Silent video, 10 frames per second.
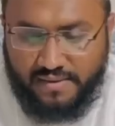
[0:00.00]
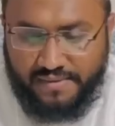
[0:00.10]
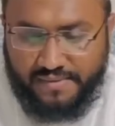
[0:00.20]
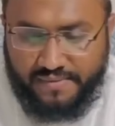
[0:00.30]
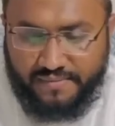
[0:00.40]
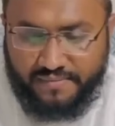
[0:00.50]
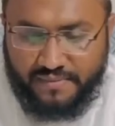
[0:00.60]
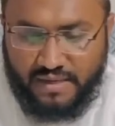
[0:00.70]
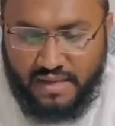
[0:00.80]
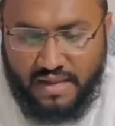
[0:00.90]
Yeah.
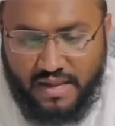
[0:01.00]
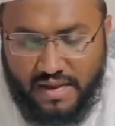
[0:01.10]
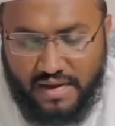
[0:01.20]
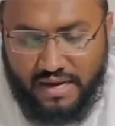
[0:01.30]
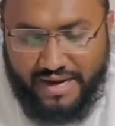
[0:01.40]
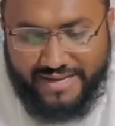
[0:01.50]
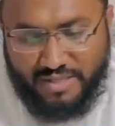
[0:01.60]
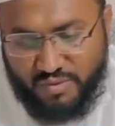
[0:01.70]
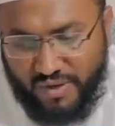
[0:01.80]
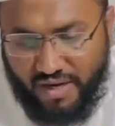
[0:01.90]
It
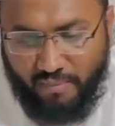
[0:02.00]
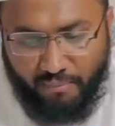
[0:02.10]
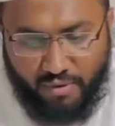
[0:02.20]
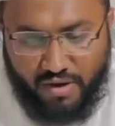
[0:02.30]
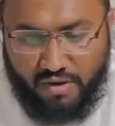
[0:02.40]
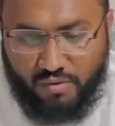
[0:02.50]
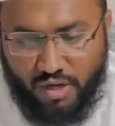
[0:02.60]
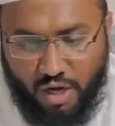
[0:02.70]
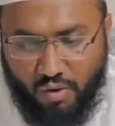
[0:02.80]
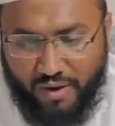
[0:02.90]
is very important to
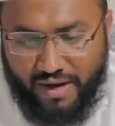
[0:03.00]
now